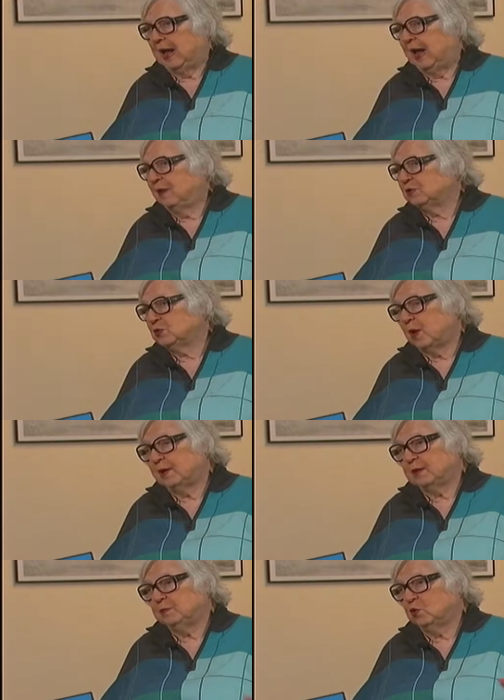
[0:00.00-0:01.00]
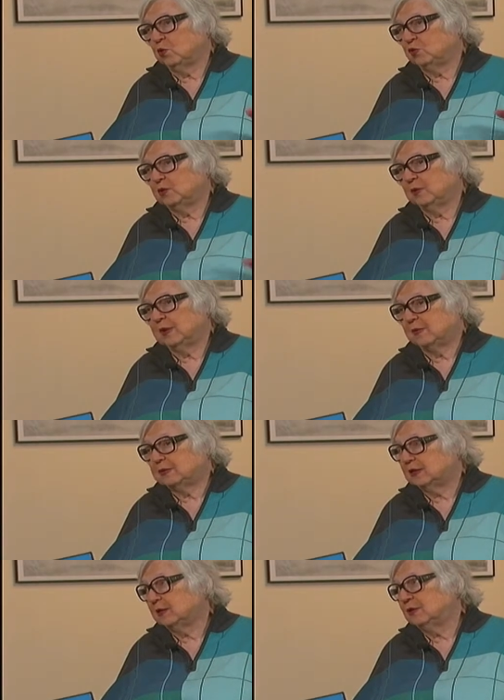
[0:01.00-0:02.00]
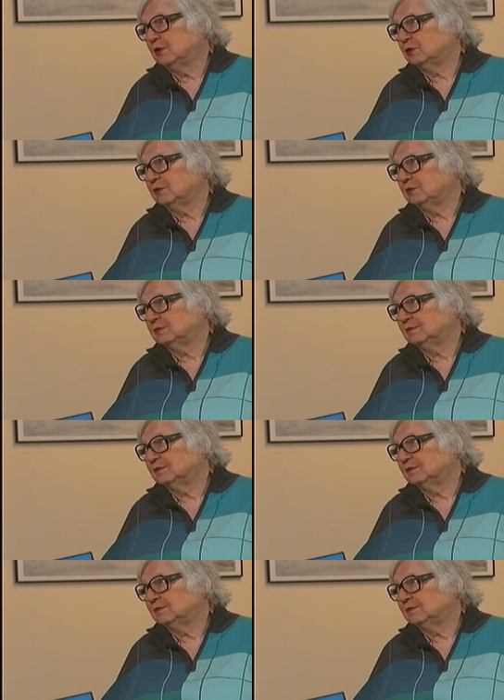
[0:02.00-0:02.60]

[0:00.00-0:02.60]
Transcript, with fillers: I was writing poetry when I was a little girl.